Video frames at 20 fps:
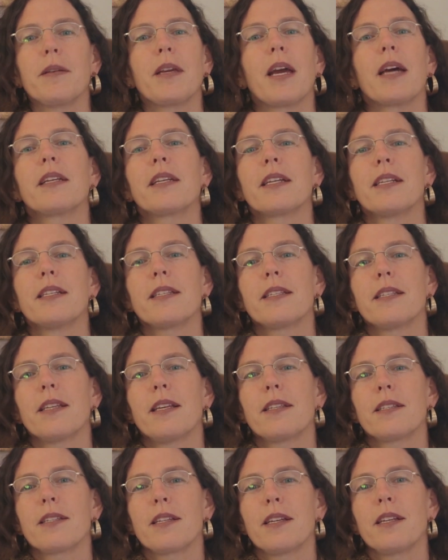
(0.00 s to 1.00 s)
yet
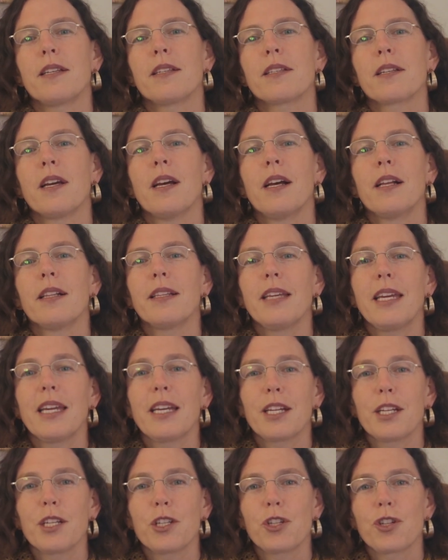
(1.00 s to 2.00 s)
consistent
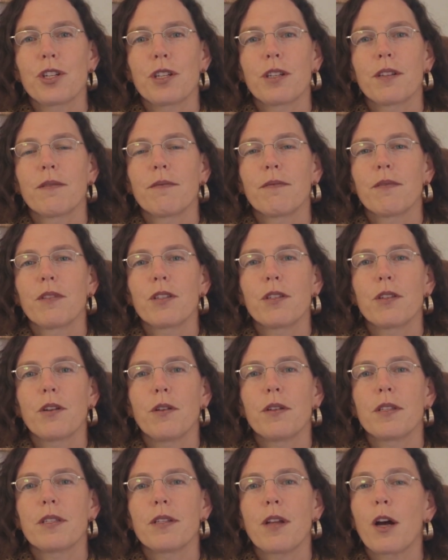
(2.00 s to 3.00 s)
leakage.
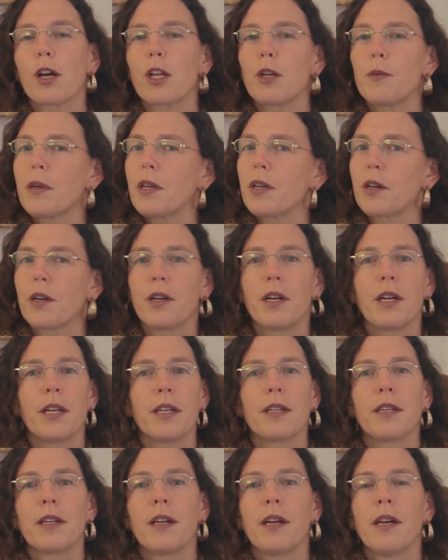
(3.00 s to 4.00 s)
So it's not going to be
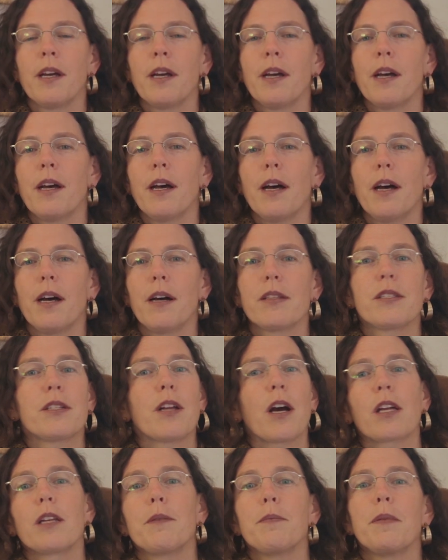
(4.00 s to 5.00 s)
urine. It's
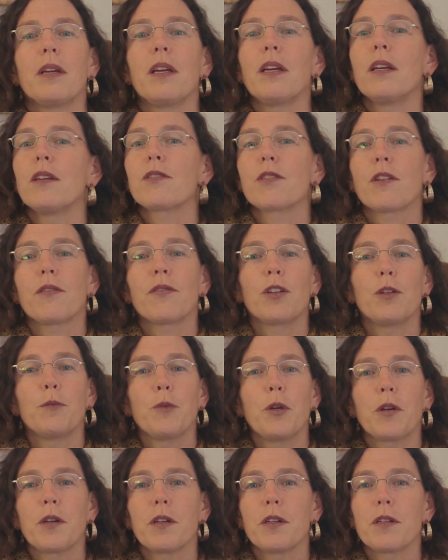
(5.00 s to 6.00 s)
not going to be cervical
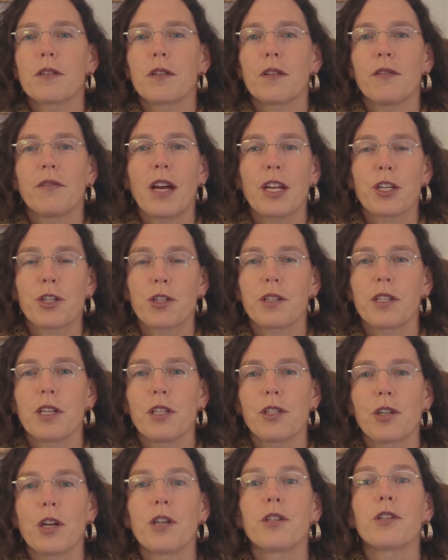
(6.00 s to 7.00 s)
mucus or vaginal
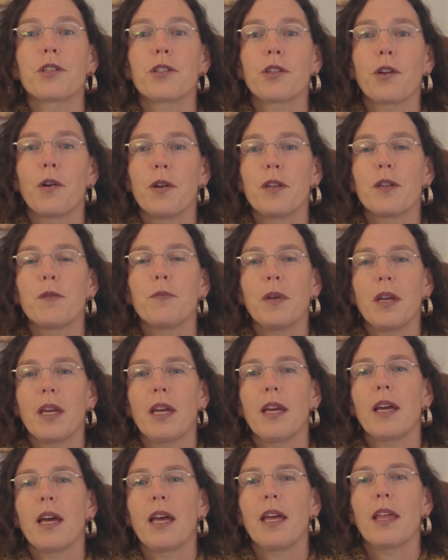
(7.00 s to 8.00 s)
discharge. It's going to
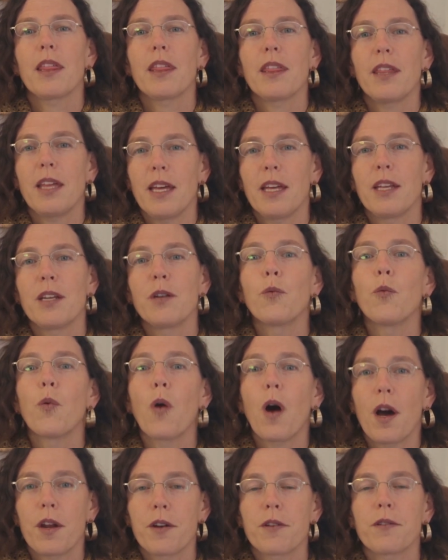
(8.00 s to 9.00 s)
be a thin,
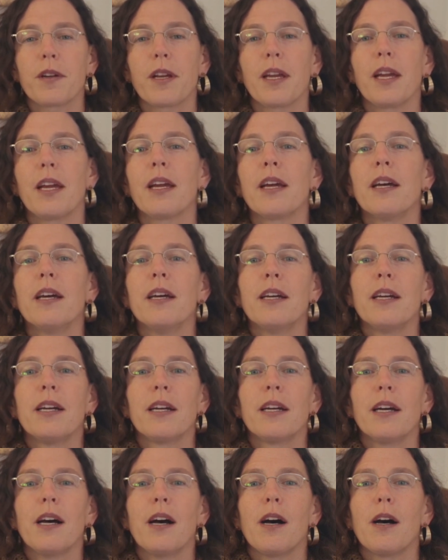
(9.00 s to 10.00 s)
watery,
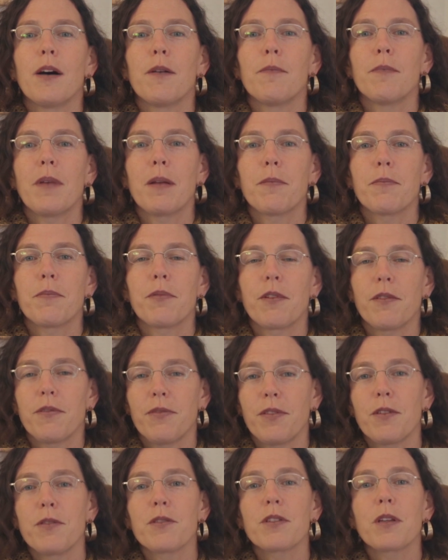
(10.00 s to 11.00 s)
and
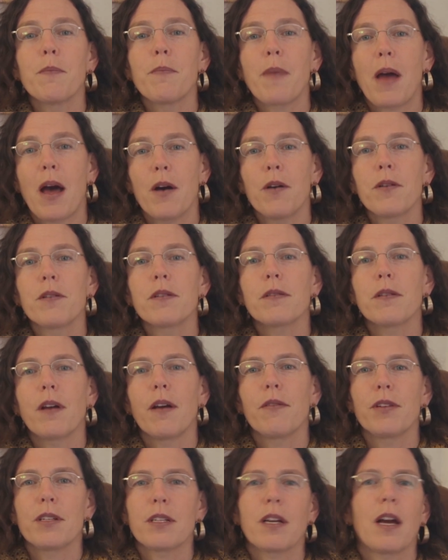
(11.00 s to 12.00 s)
profuse amount
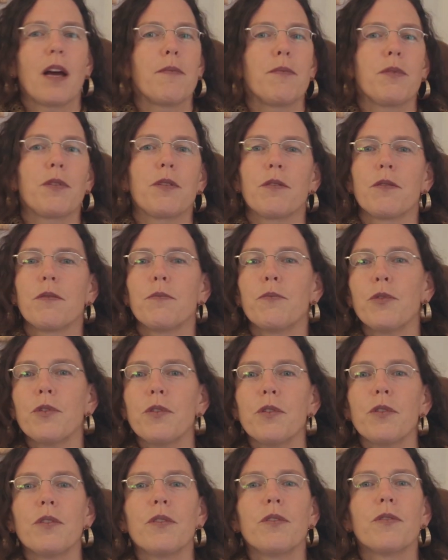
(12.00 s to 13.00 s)
every time you
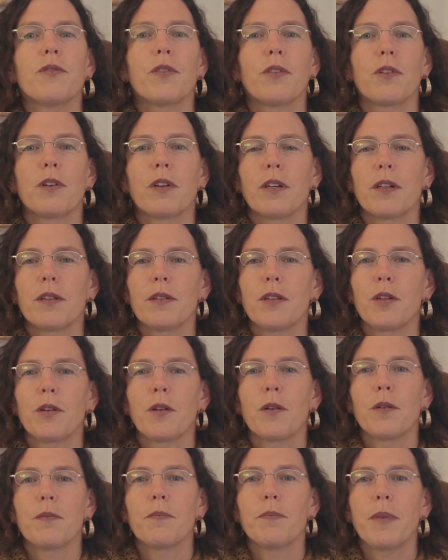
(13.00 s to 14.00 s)
move or,
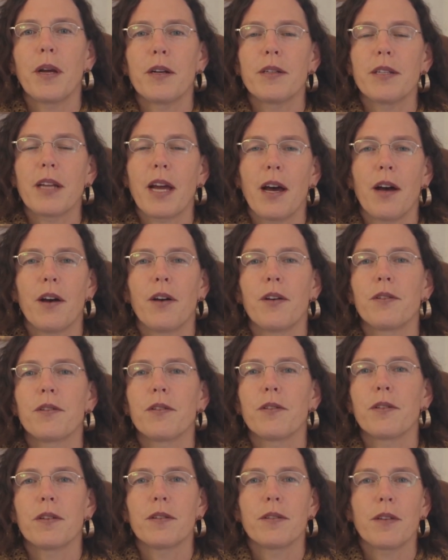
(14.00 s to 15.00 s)
bear down,
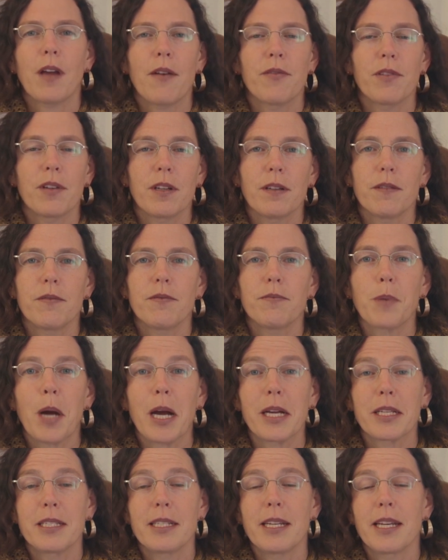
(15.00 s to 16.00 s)
or you have a
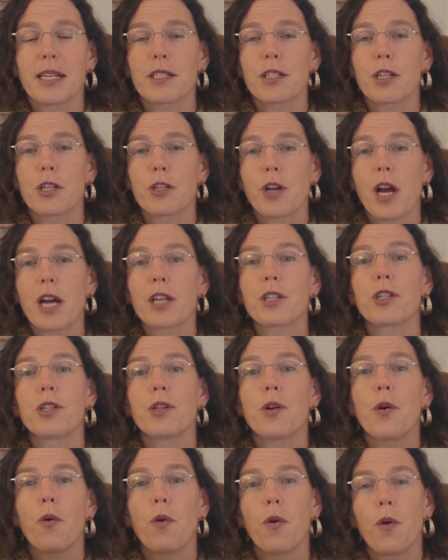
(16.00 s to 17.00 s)
Braxton Hicks
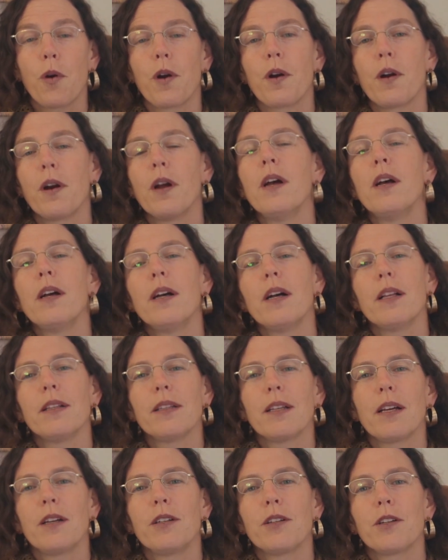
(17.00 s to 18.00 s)
contraction or
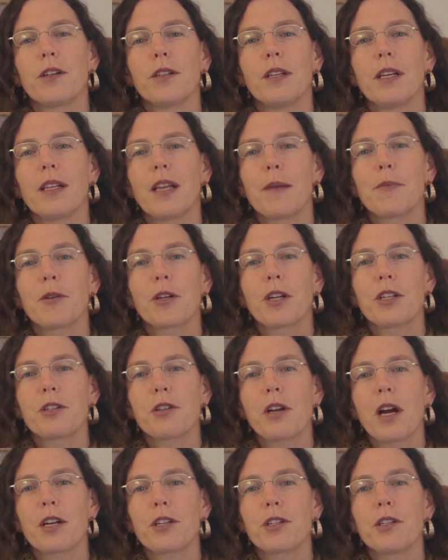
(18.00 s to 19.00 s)
an early labor
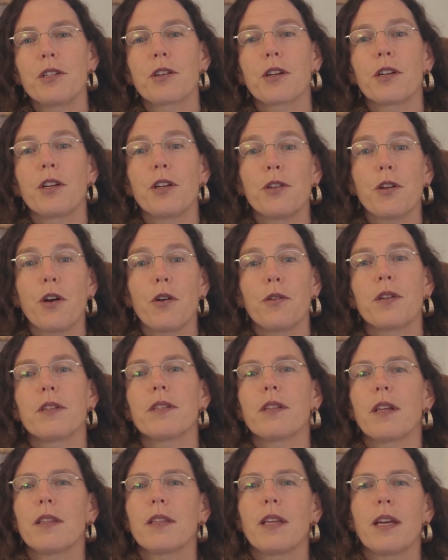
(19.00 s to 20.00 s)
contraction. You're going to notice
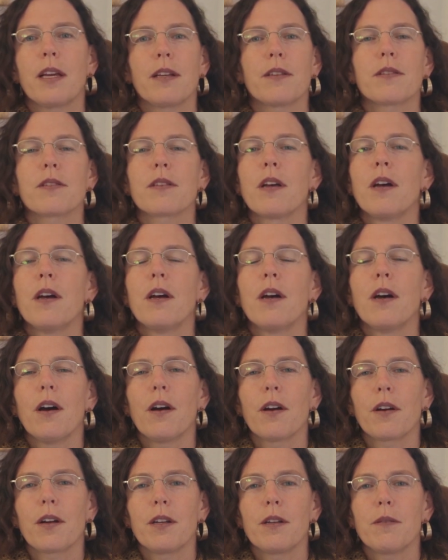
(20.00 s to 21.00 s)
that things
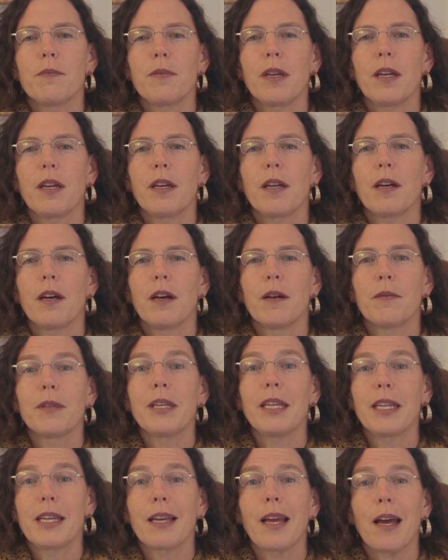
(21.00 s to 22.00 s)
are going to be
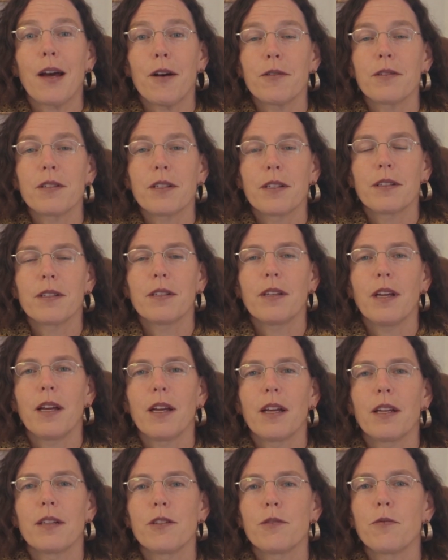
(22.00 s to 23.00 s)
leaking out,
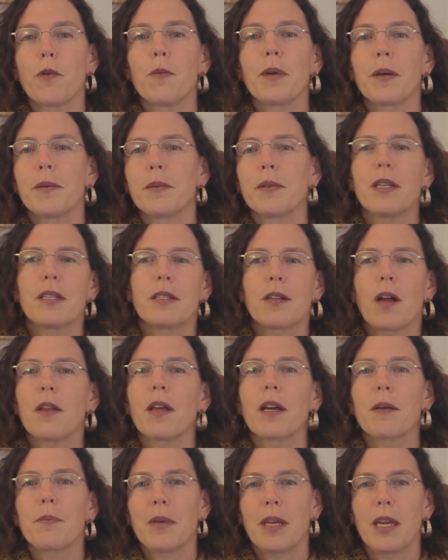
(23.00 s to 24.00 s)
and you won't be able to. It's not
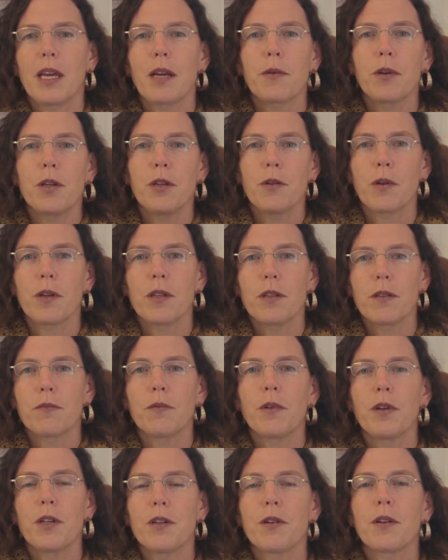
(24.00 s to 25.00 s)
like peeing
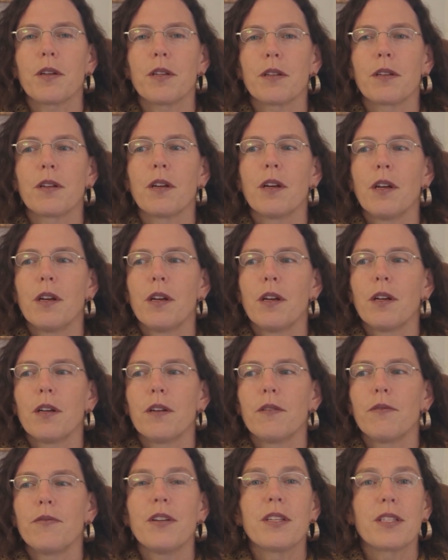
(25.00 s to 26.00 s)
where you can
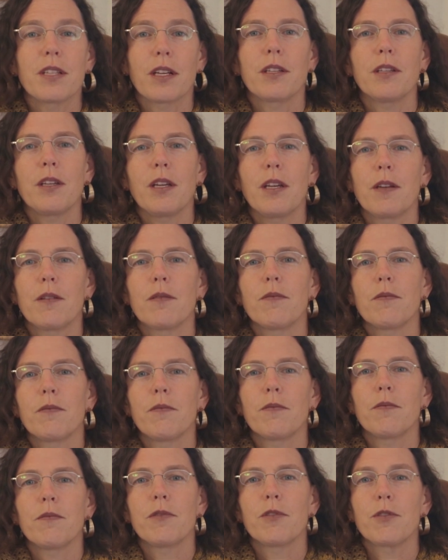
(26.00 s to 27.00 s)
physically
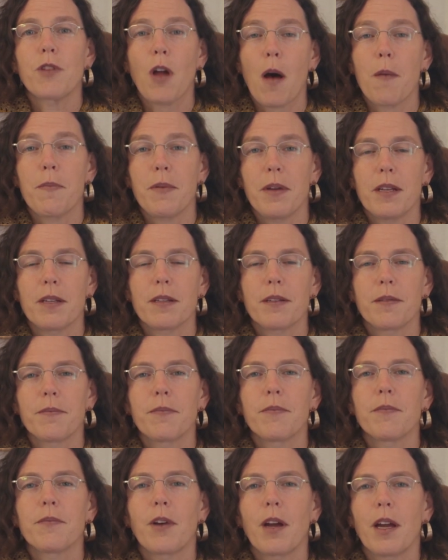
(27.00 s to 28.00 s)
stop it,
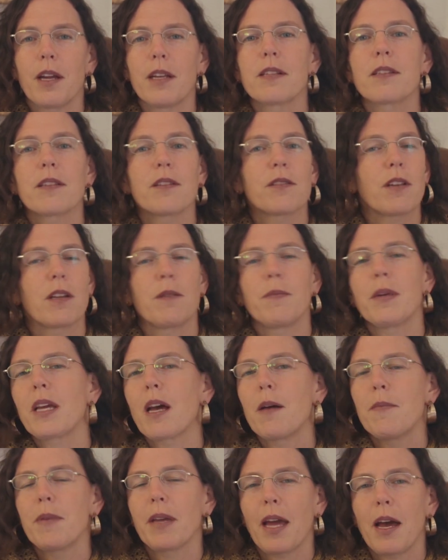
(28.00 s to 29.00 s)
right? It's just going to be
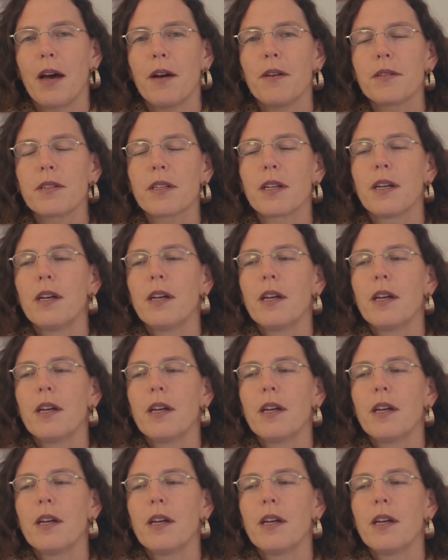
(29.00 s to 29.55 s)
coming out.